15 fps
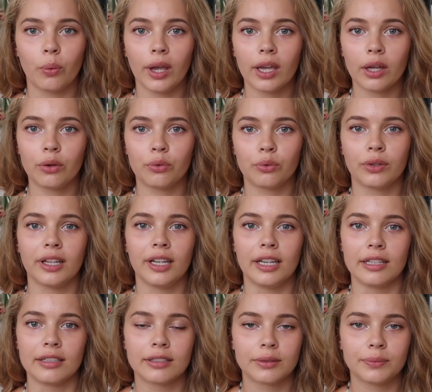Wiccan
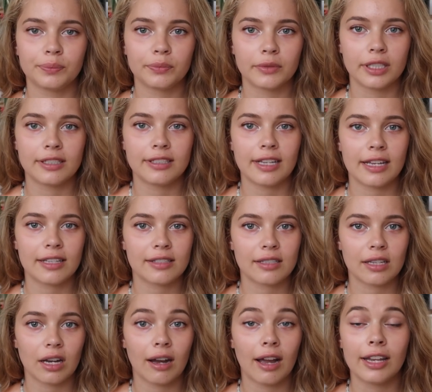Rede, it
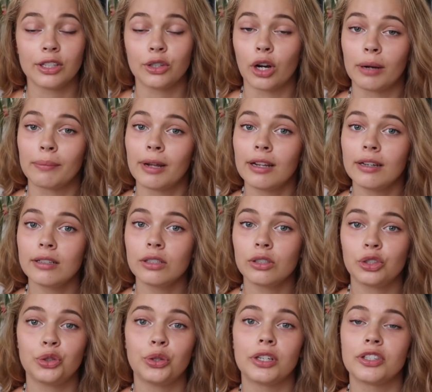says, "And you harm none,
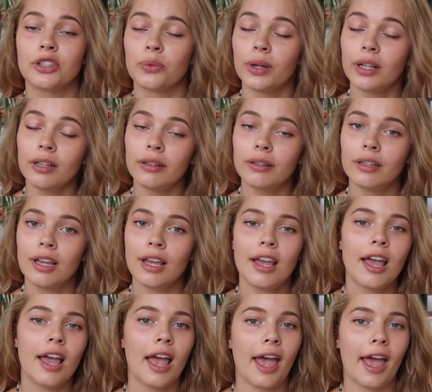do as you will,
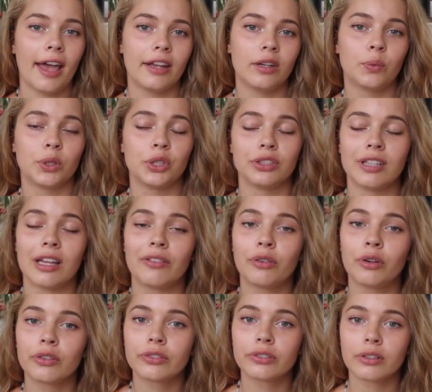and what you send
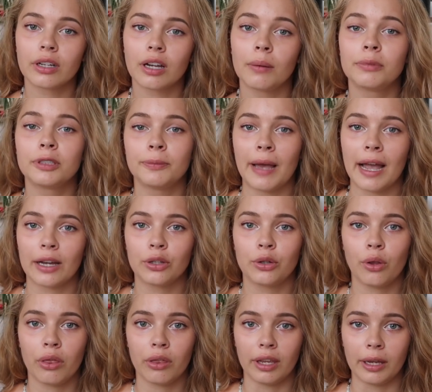forth comes back
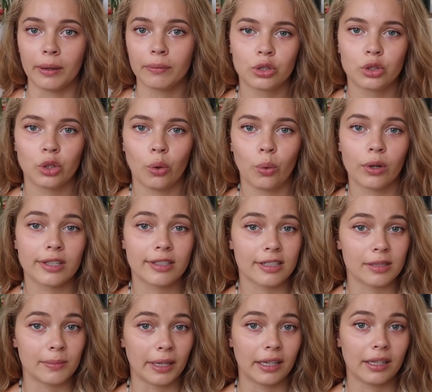to thee." So what does
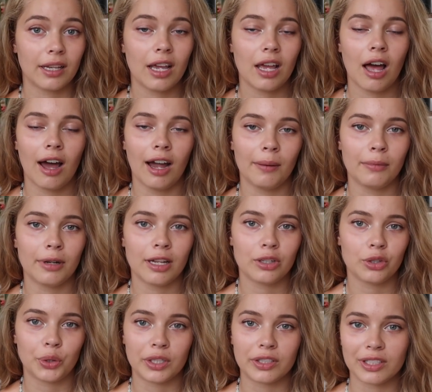this mean? Harm
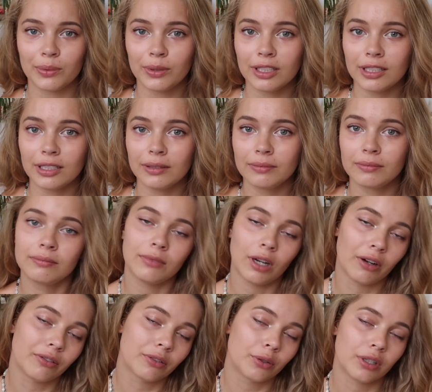none, do as you will.
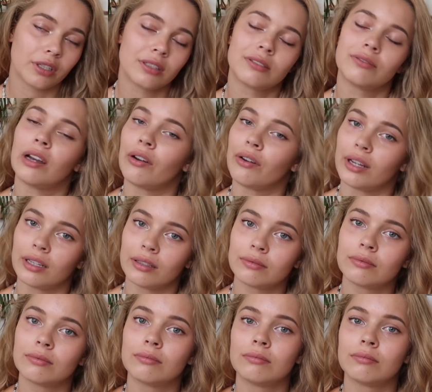Of course, very
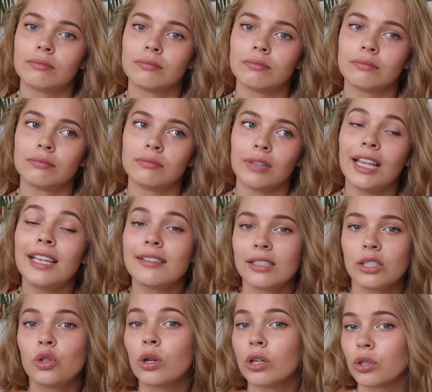
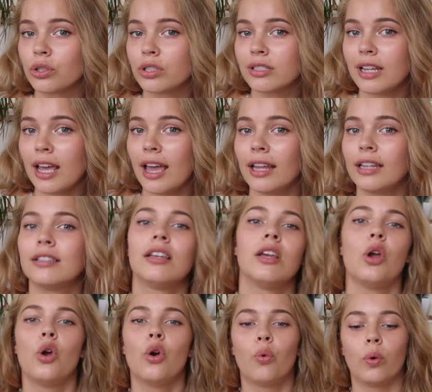easy to understand.
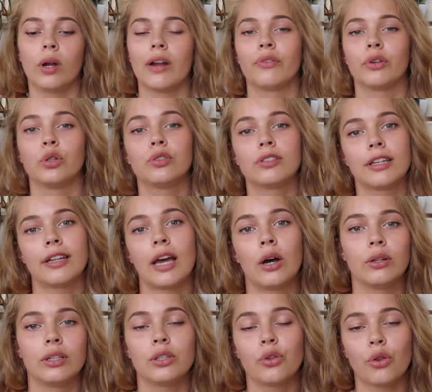Whatever you send
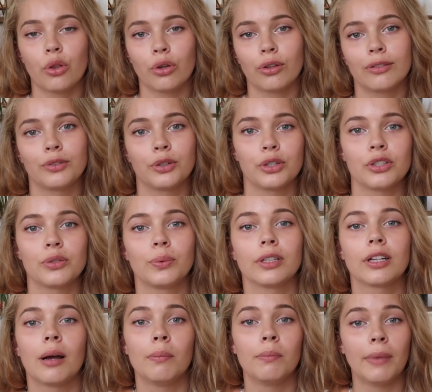out into the universe will
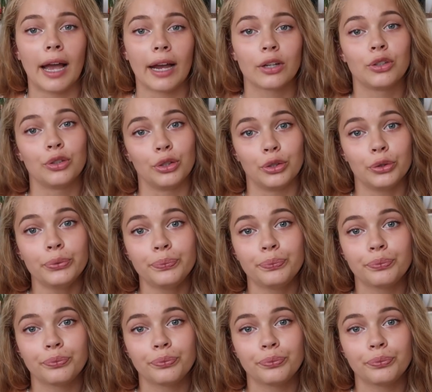come back to you.